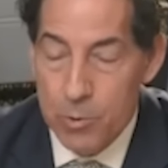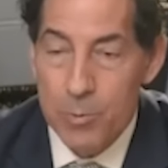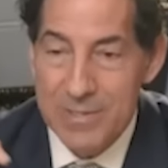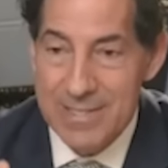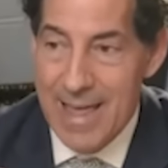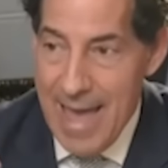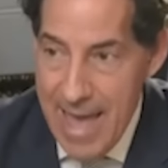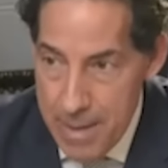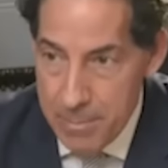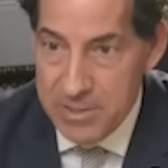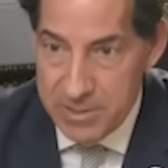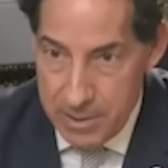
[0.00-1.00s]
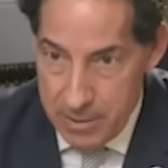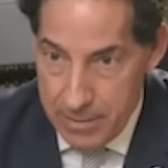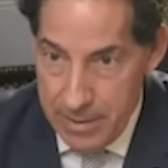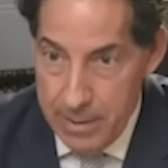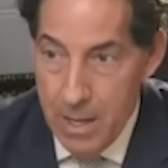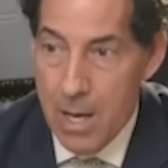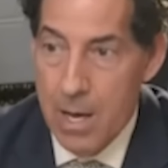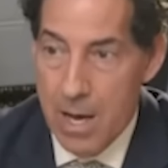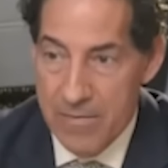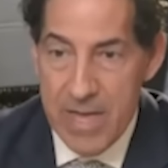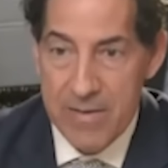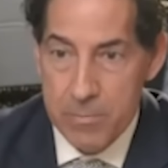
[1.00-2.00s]
who was the emissary
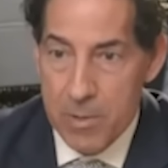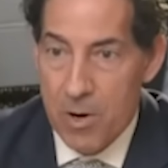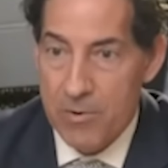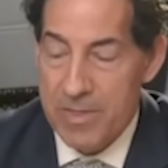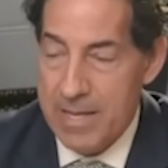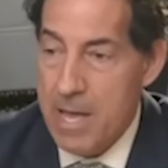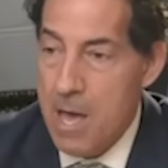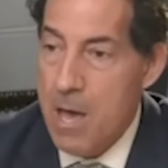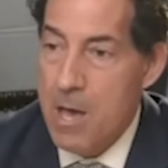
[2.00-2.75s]
of Kevin McCarthy,